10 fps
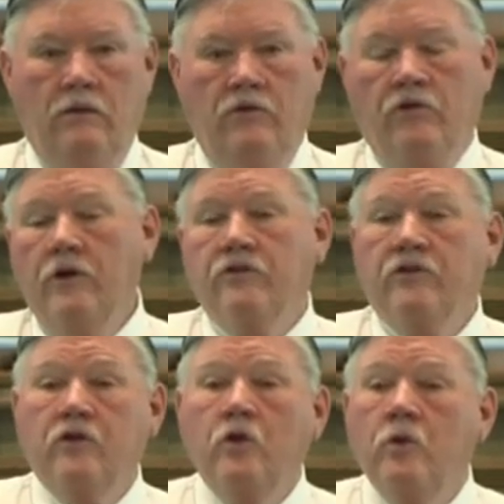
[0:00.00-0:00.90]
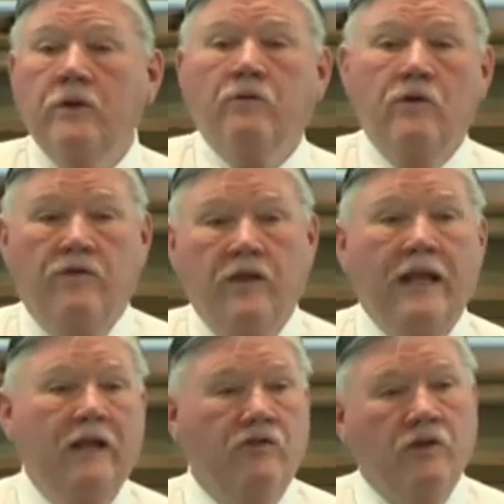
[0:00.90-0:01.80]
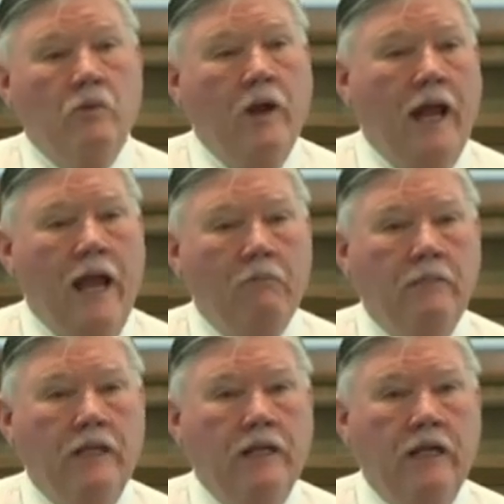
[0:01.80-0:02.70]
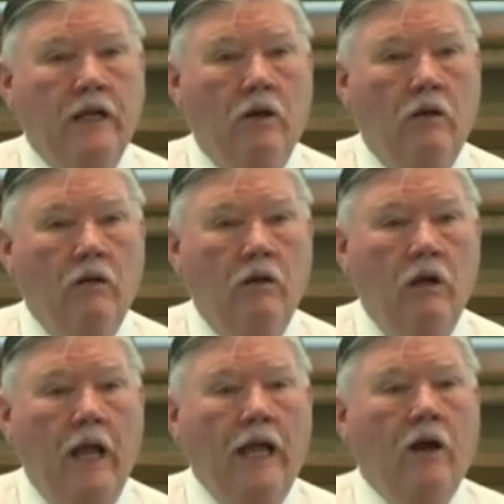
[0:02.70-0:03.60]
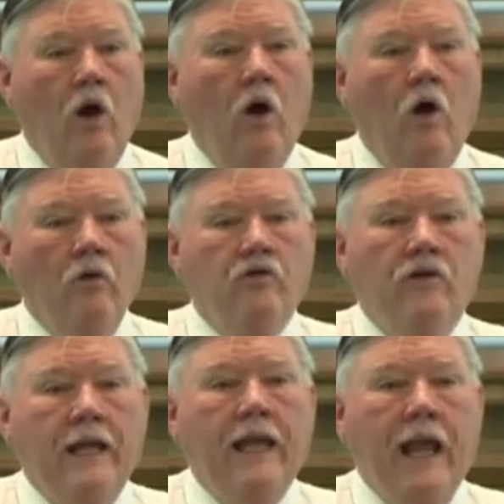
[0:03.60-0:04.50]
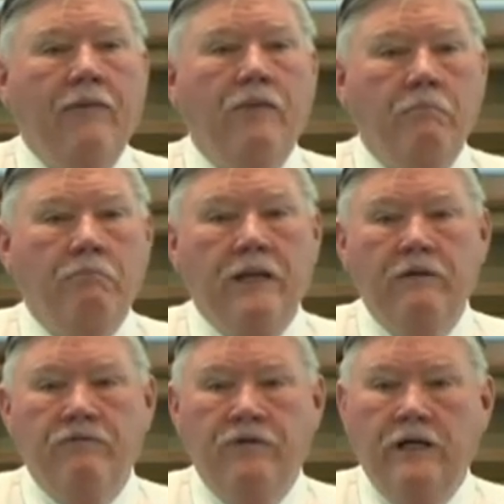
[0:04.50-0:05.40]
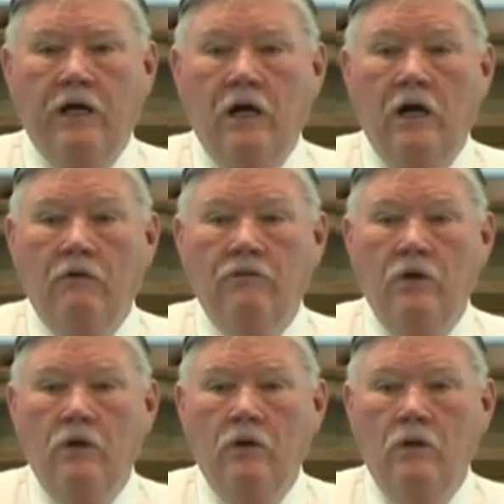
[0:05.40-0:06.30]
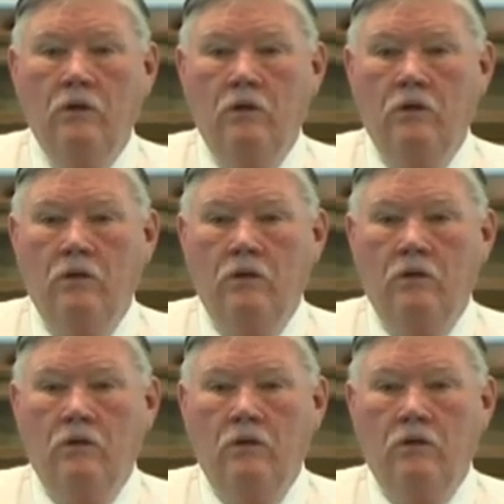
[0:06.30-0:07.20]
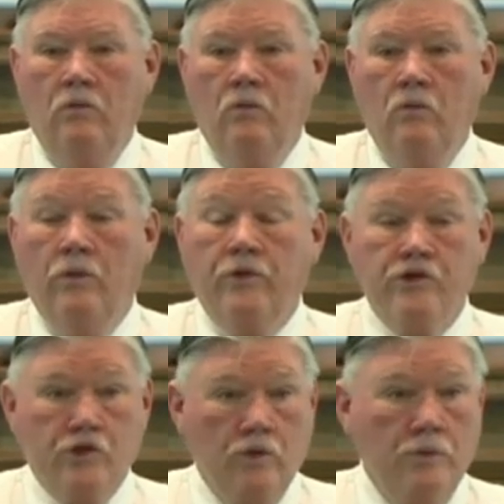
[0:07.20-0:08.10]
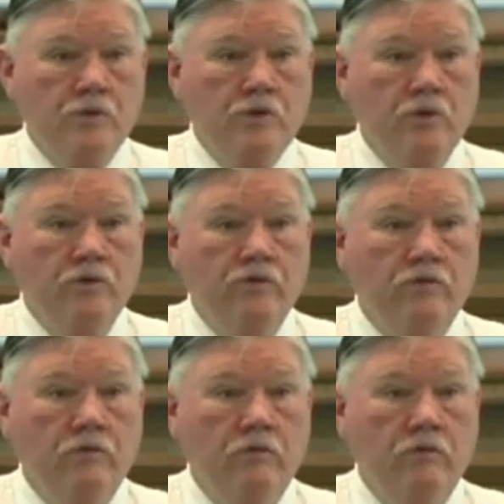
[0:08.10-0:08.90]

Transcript: So it's two different things that were happening here. And all they had the benefit of were the scriptures